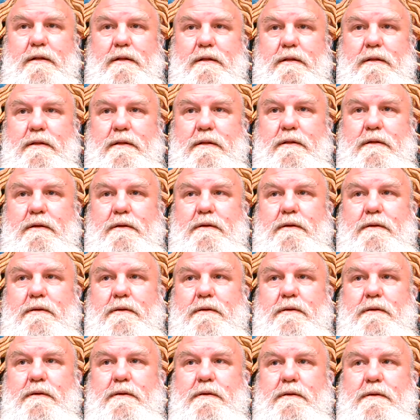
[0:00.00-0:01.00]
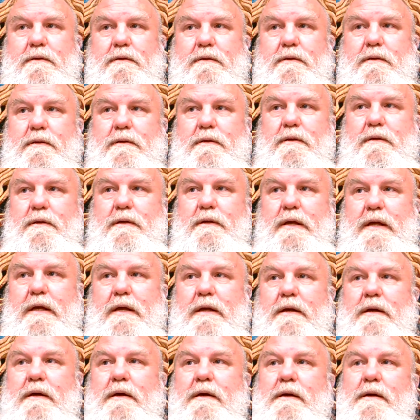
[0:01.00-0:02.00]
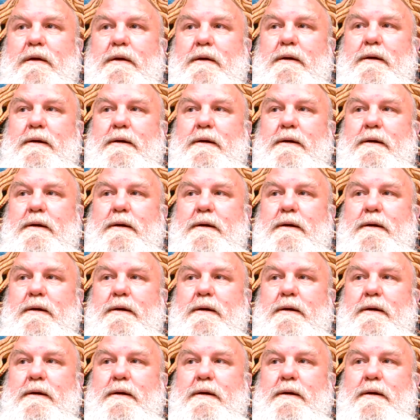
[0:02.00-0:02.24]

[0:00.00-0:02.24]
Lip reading: Nobody speaks.